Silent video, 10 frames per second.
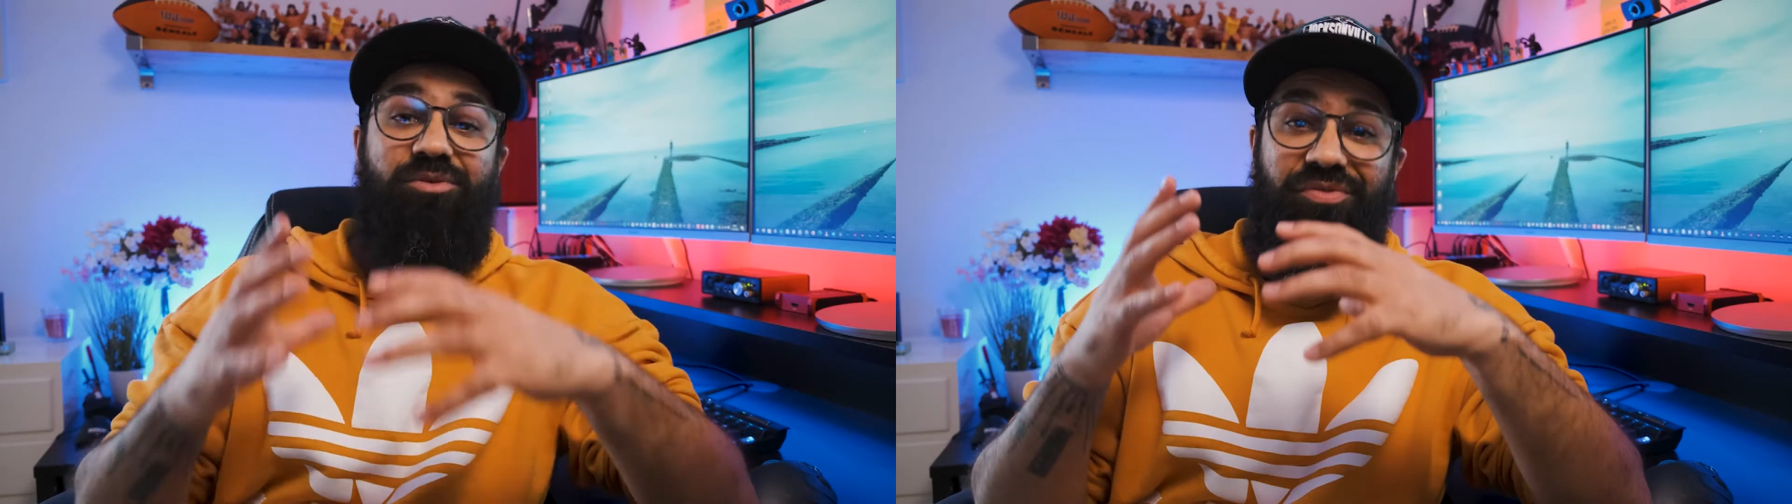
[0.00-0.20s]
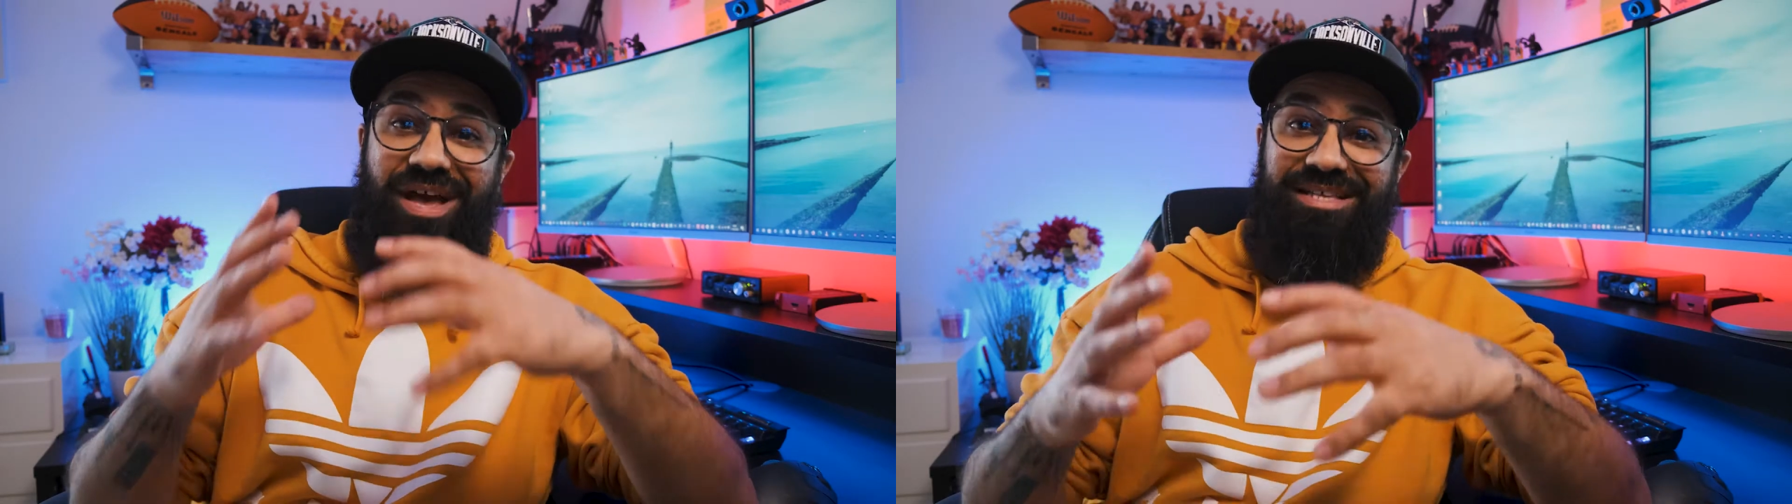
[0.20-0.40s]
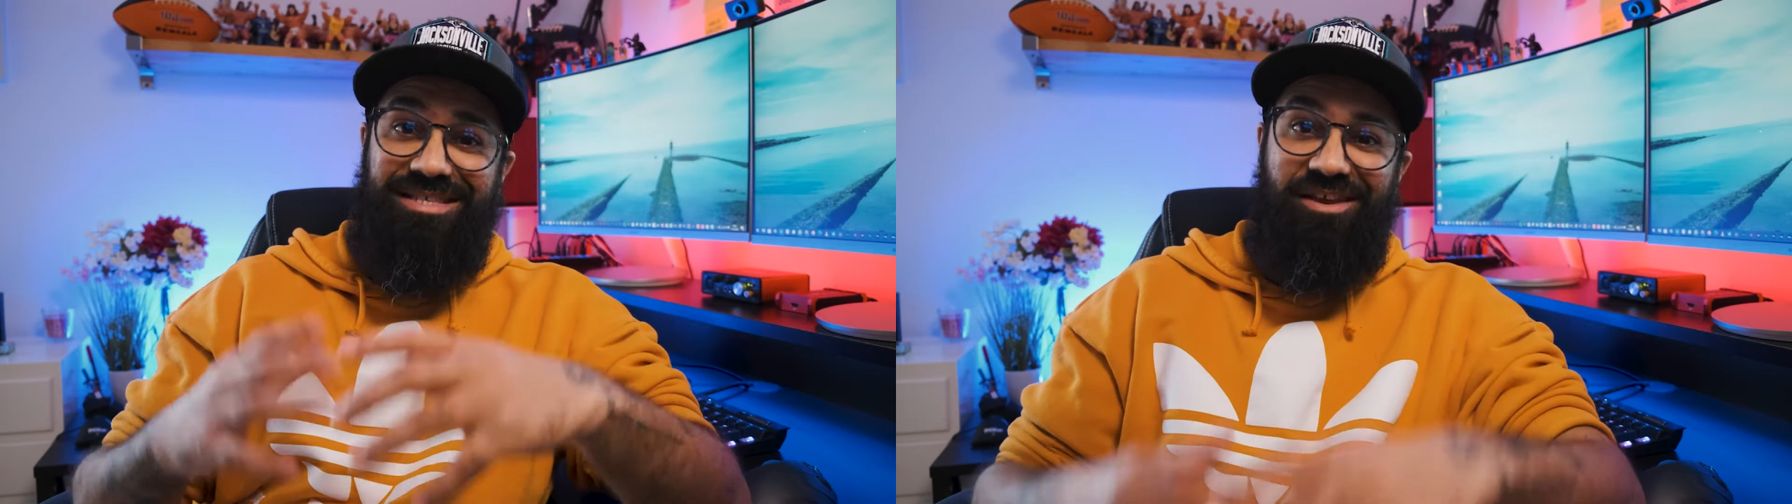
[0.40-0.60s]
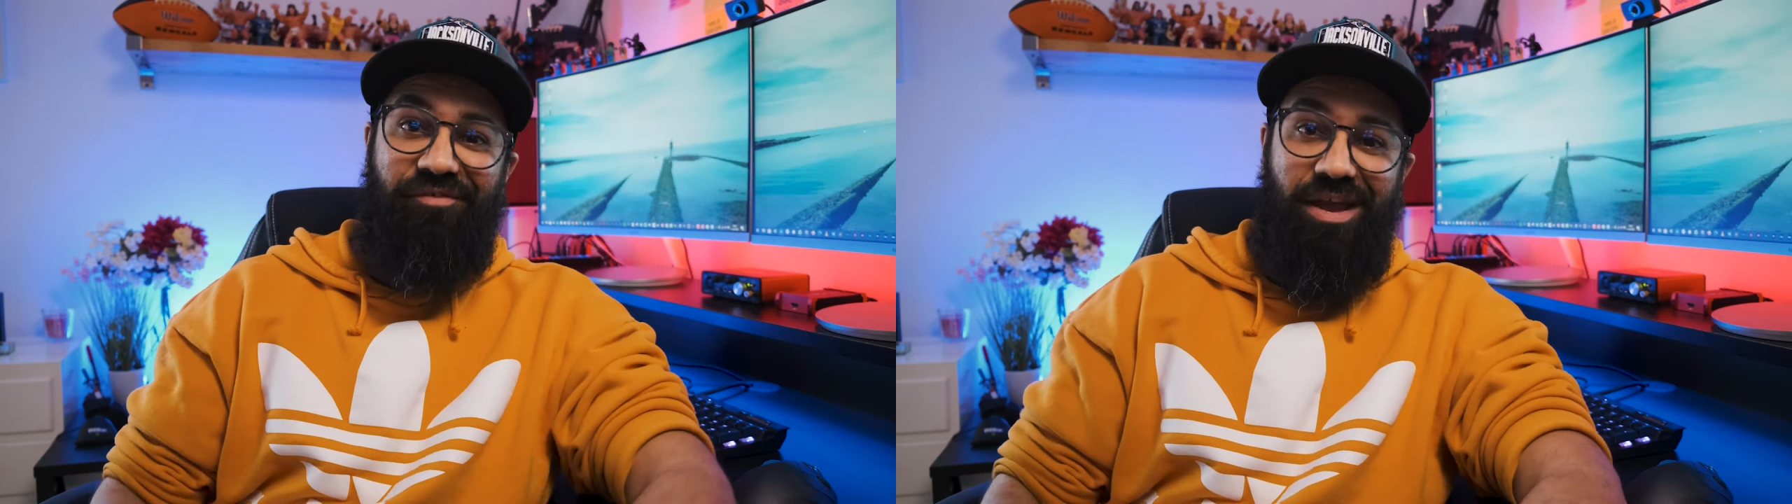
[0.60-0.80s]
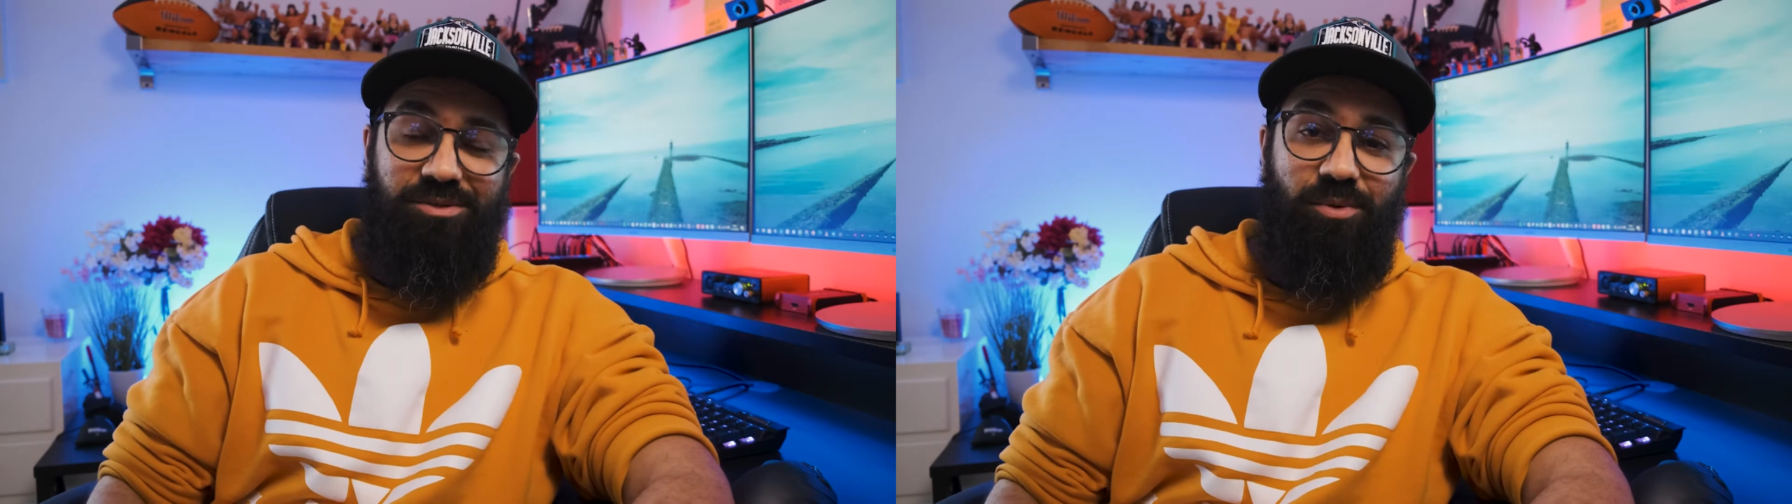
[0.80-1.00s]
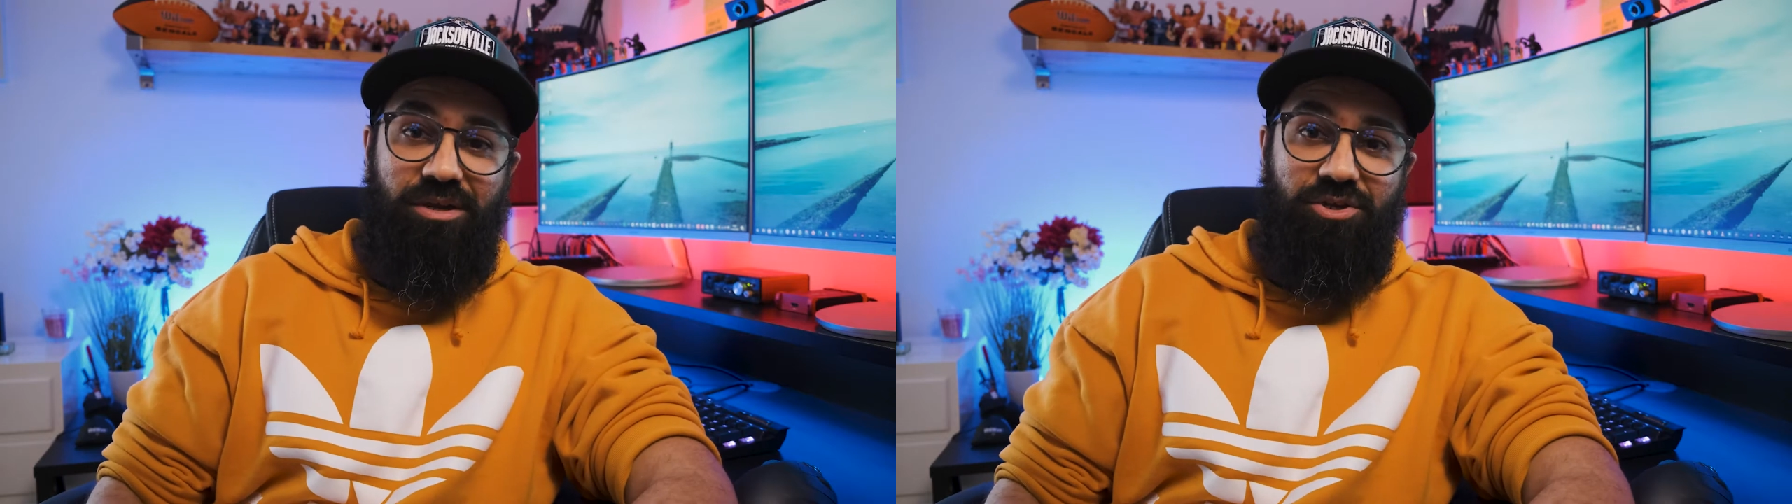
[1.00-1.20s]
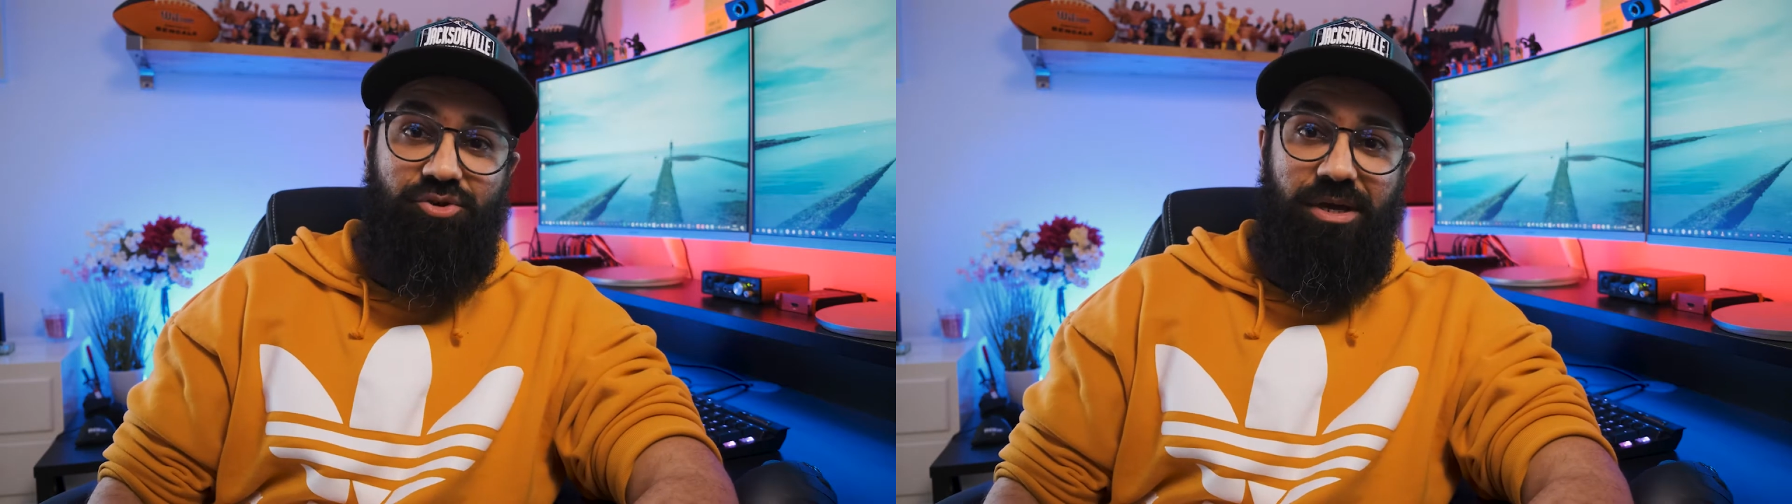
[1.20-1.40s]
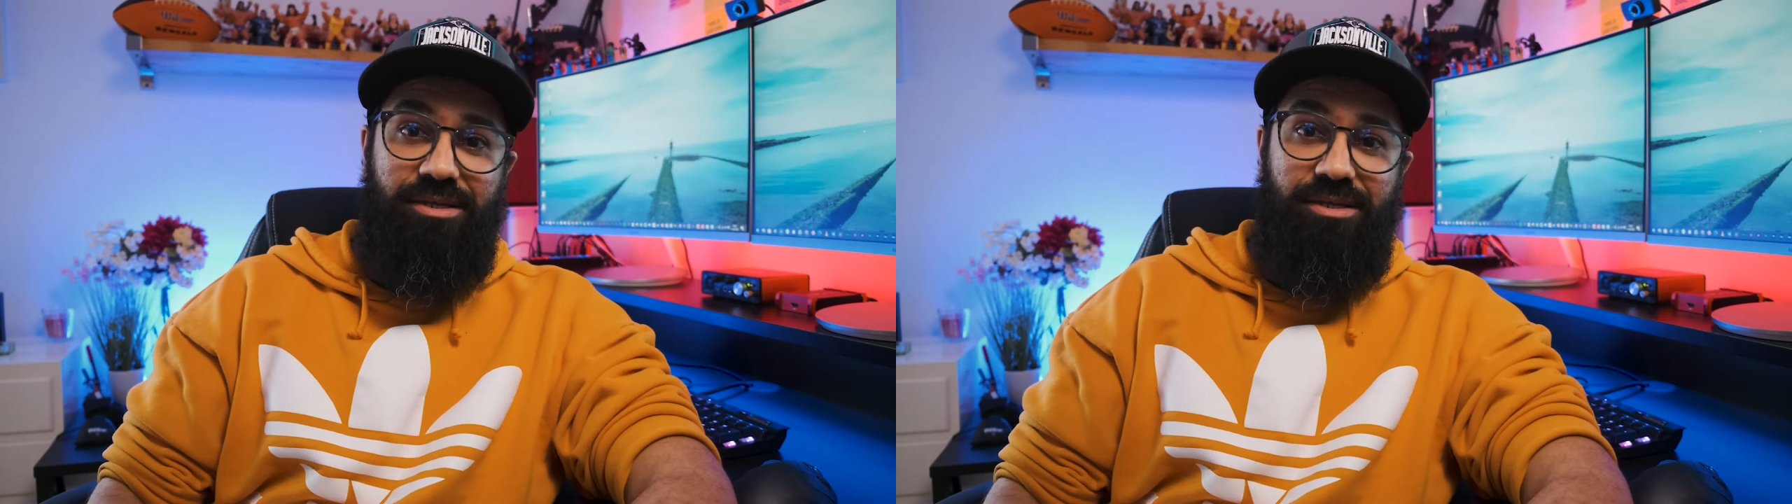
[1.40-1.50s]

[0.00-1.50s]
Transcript: That's the effect we're going to try